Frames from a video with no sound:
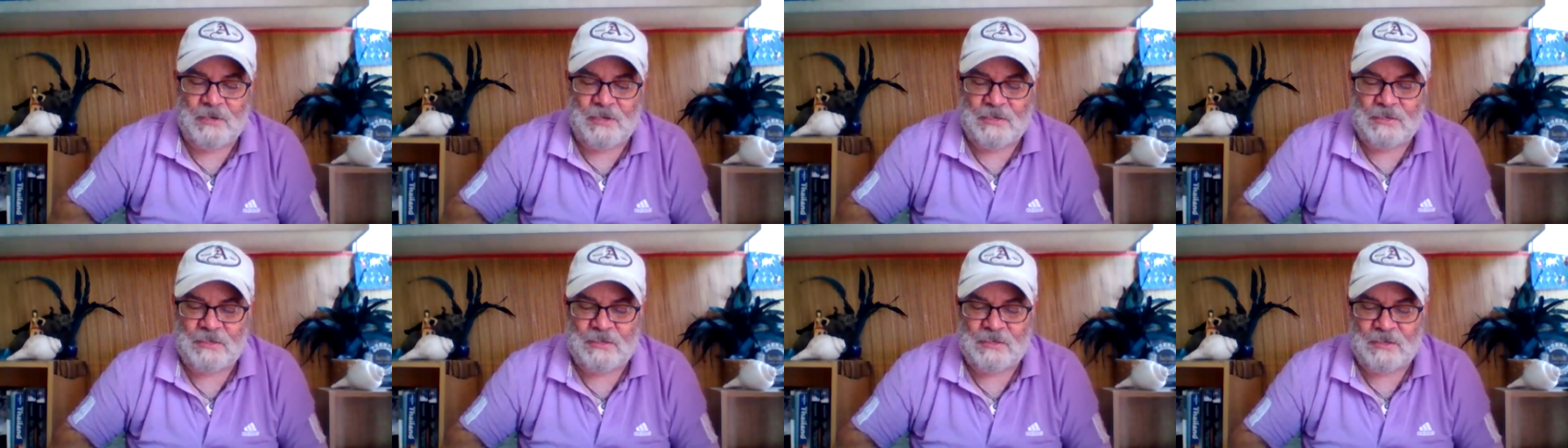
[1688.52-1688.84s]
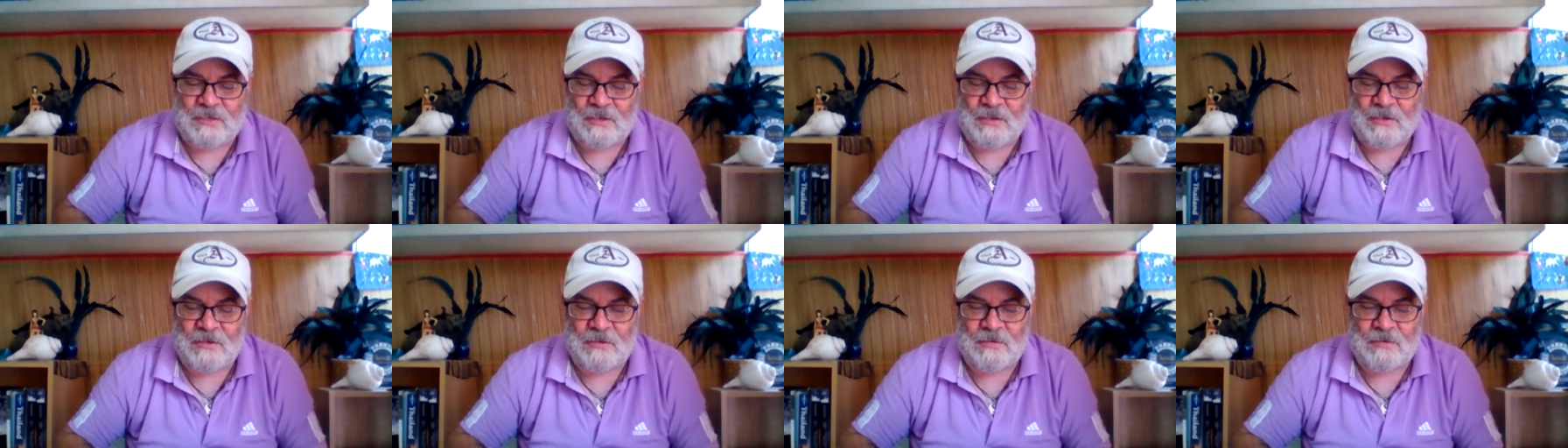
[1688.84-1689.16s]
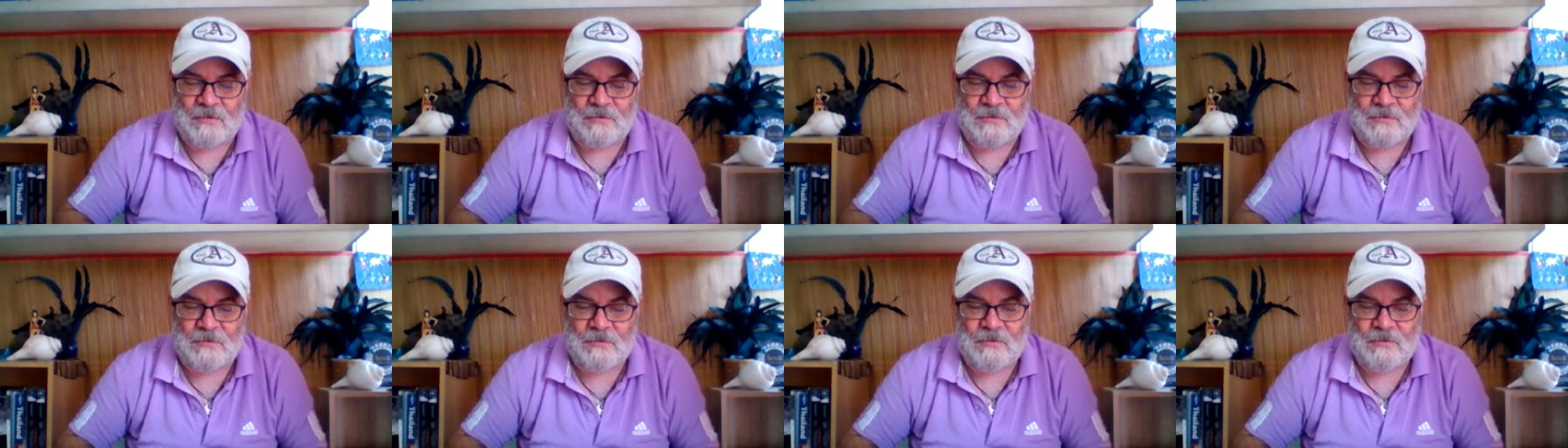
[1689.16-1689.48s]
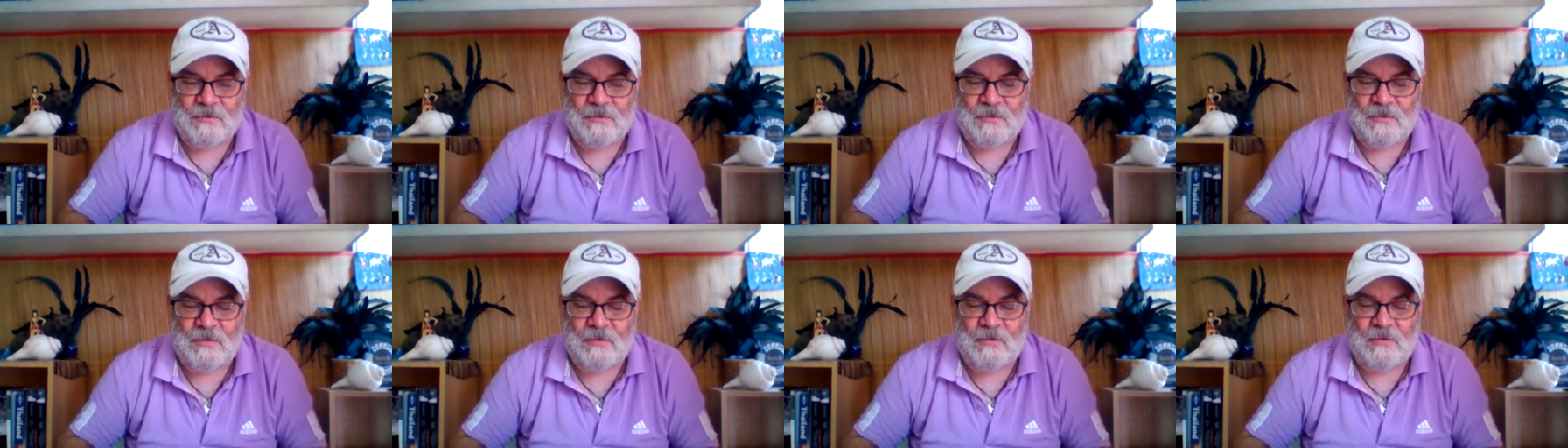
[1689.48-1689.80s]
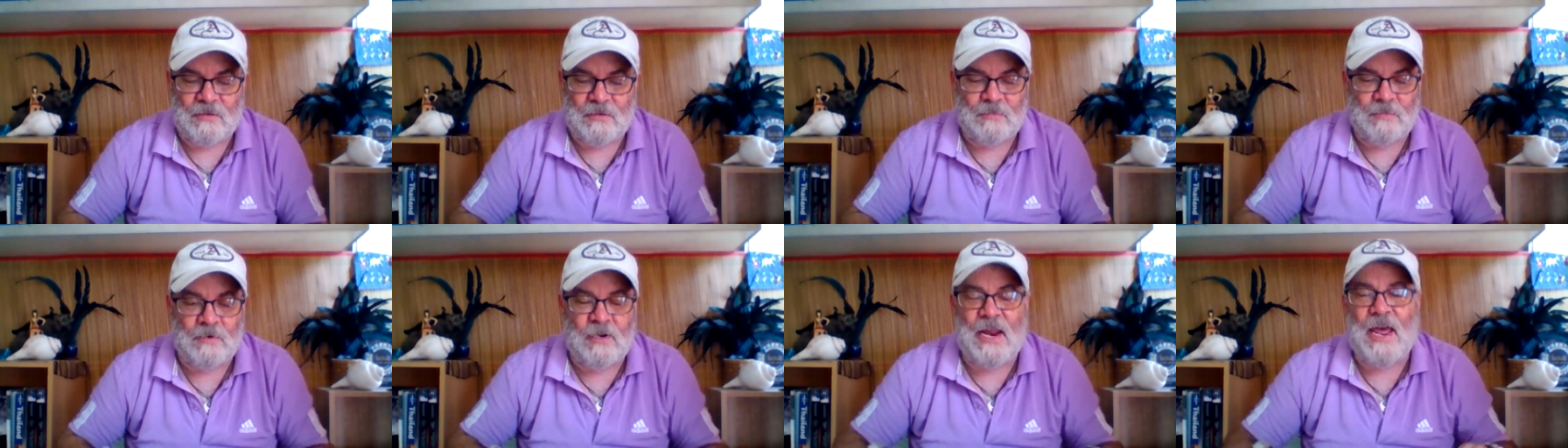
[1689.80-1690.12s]
but uh,
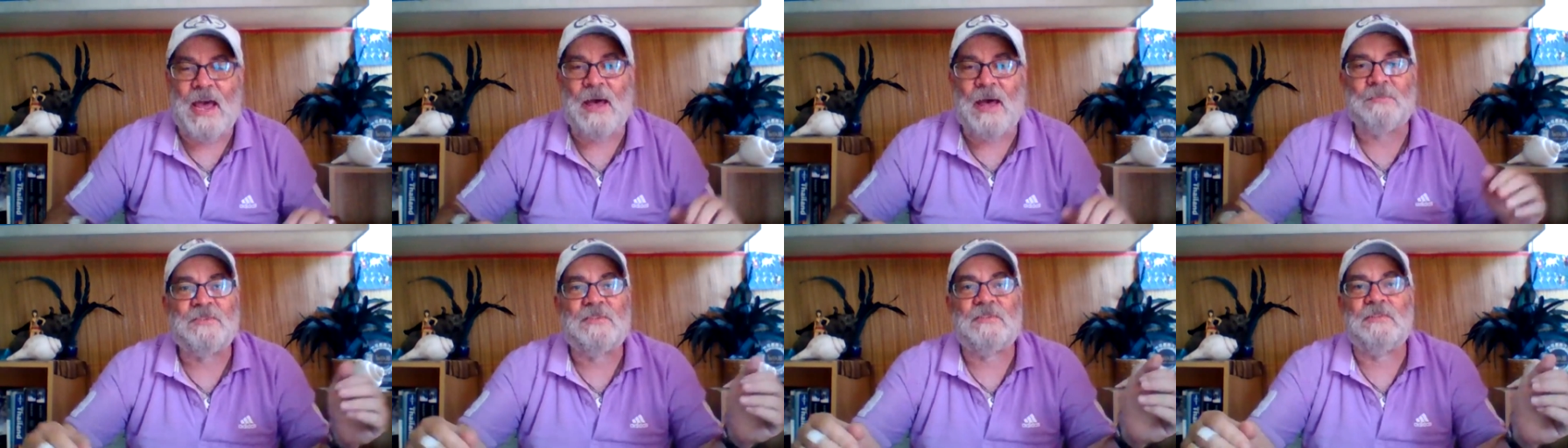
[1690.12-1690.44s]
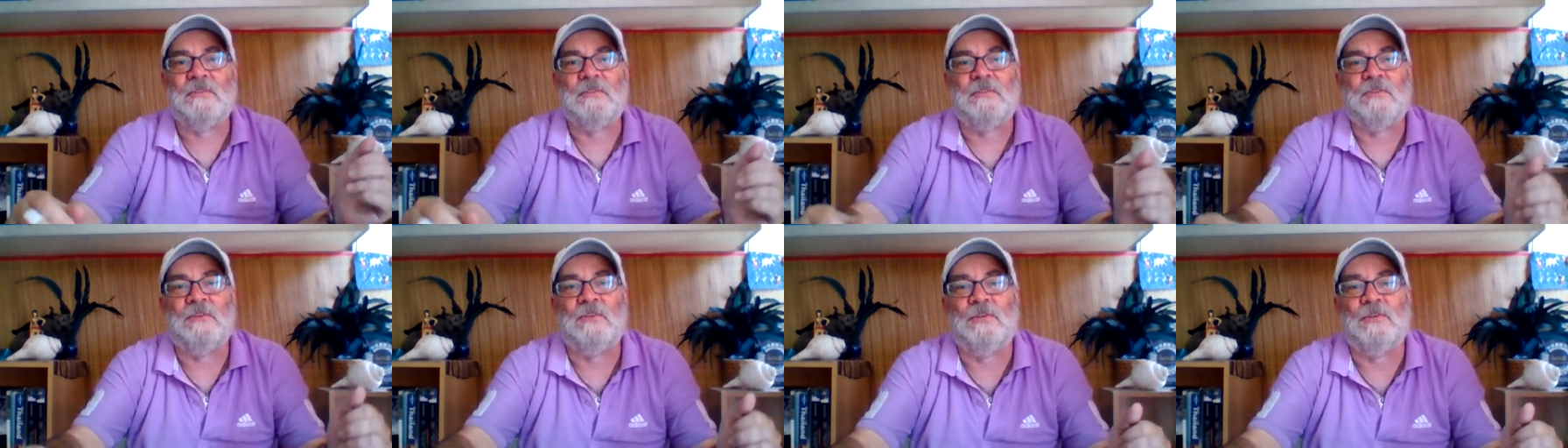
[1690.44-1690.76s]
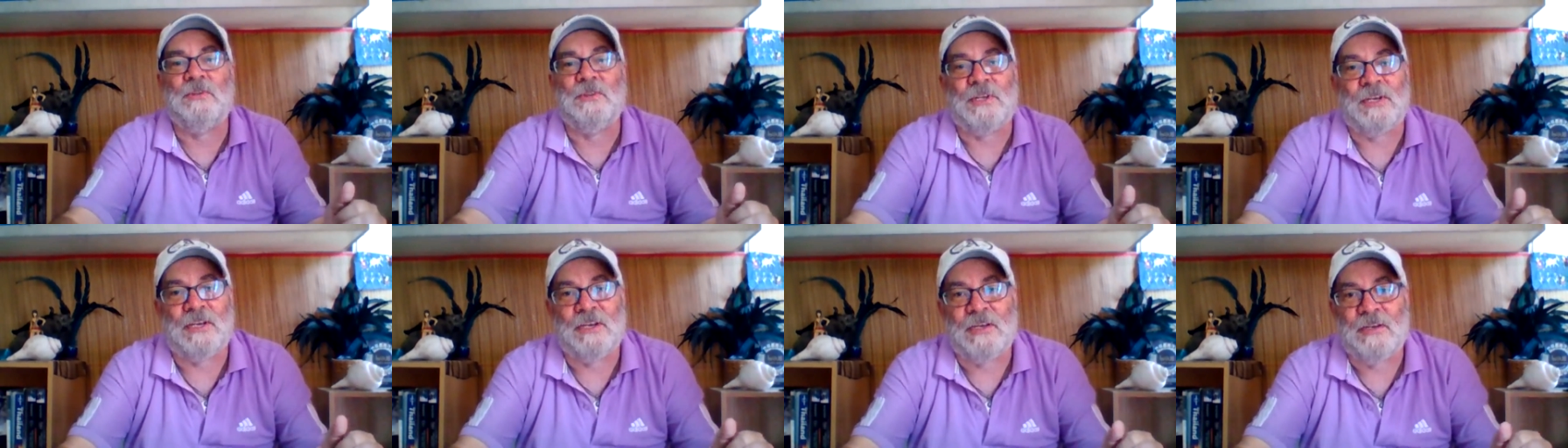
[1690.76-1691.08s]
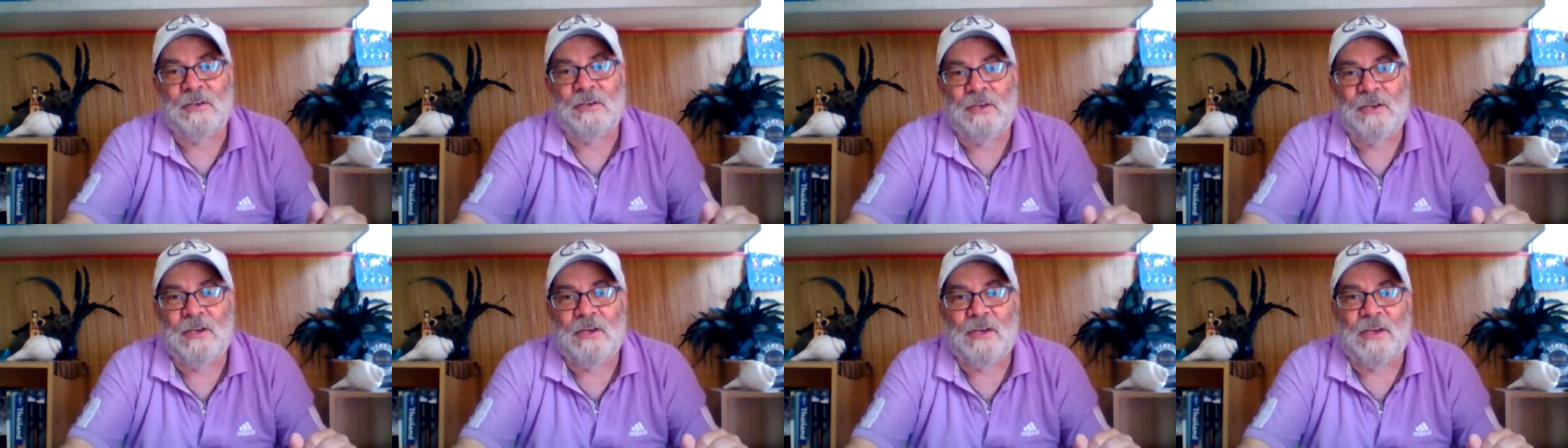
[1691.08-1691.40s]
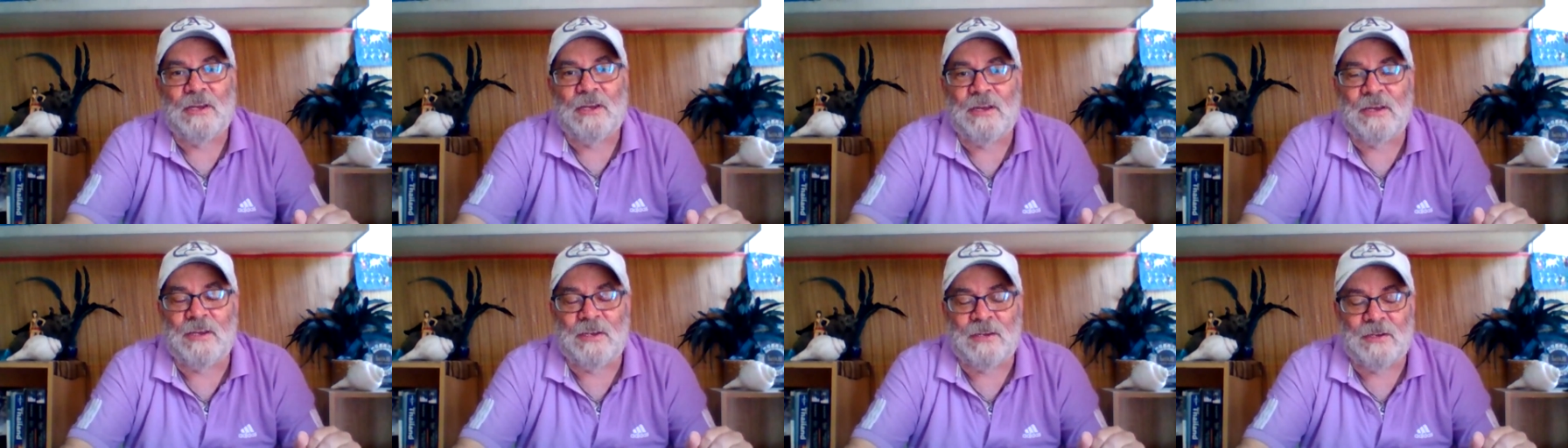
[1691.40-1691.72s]
but absolutely,
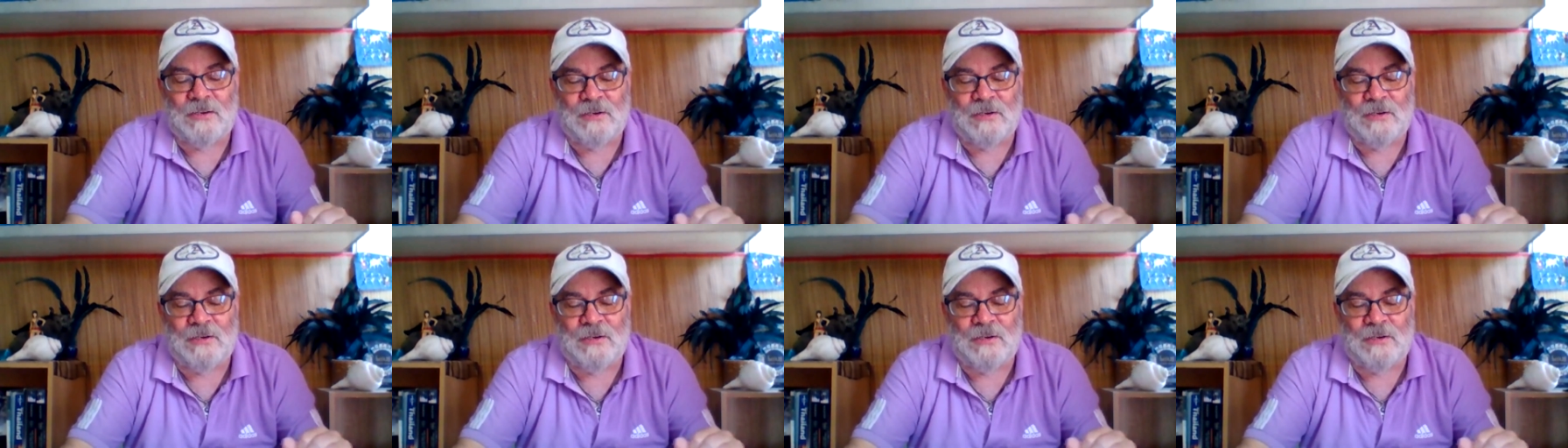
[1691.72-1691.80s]
sure.